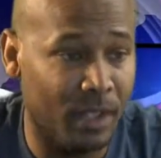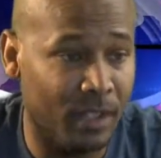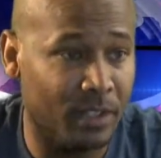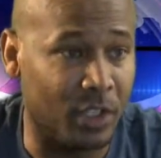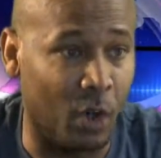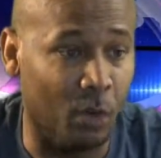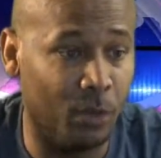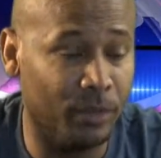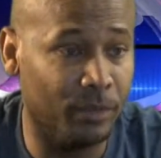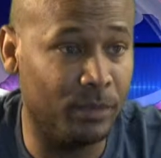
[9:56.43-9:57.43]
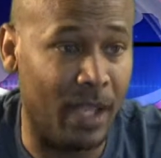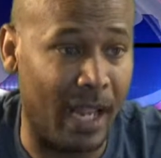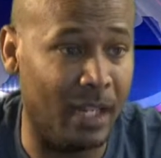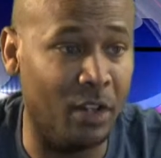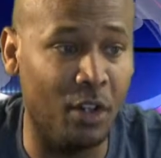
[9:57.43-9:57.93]
So,
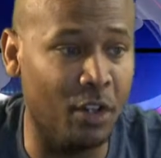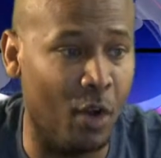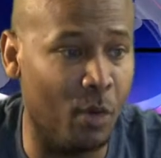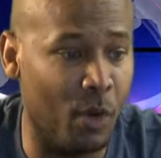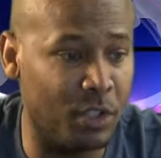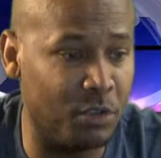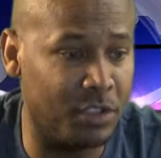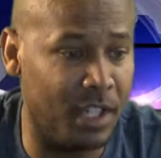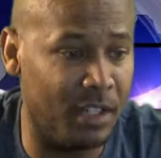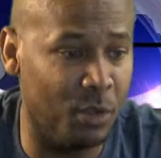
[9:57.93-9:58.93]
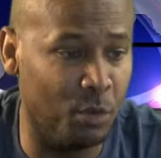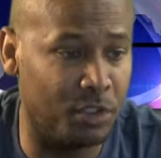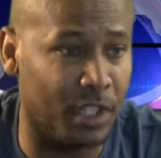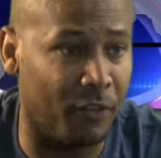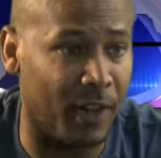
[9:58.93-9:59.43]
and you know, once you see new
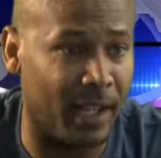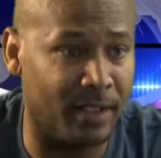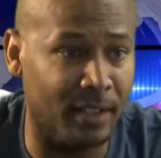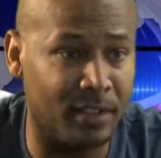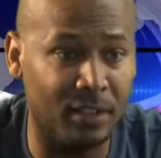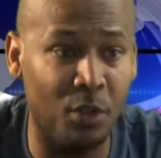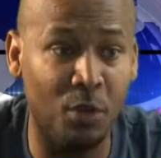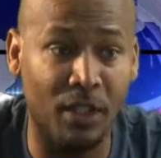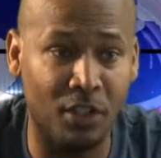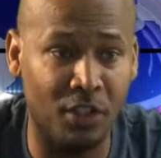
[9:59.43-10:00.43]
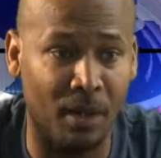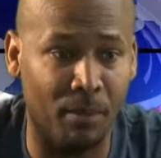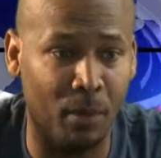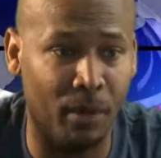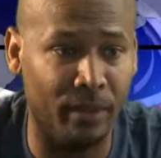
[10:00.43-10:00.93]
stuff like this, you get to
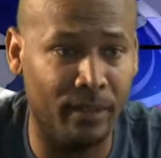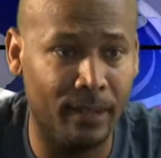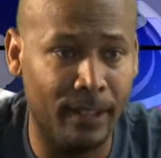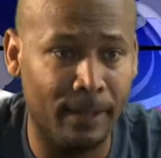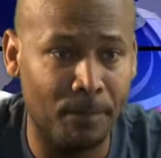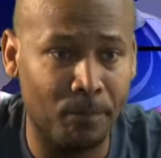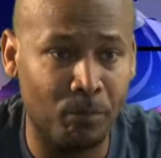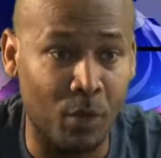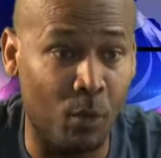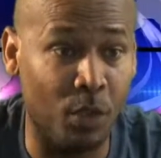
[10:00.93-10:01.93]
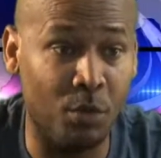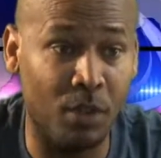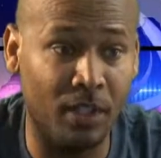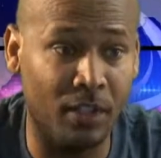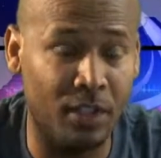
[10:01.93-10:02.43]
jump on it. Once you
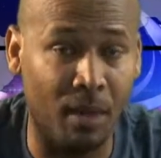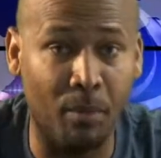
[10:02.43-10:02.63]
get to jump